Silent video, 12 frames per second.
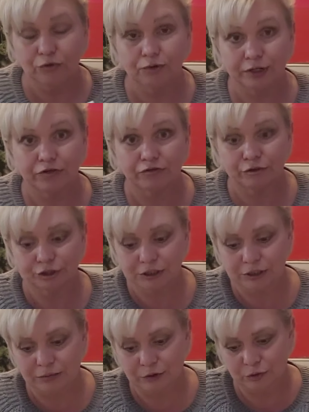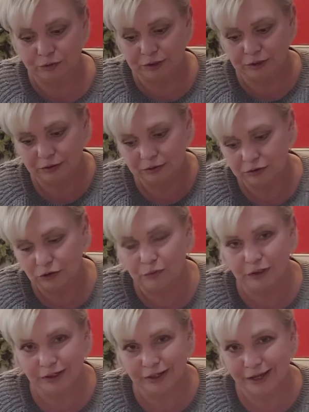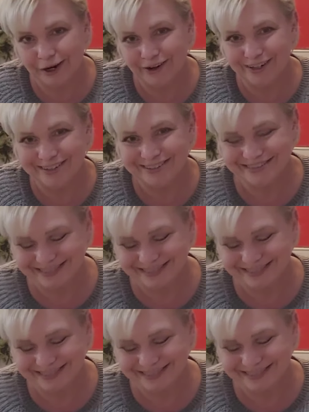it right the first time. Don't be a Karen.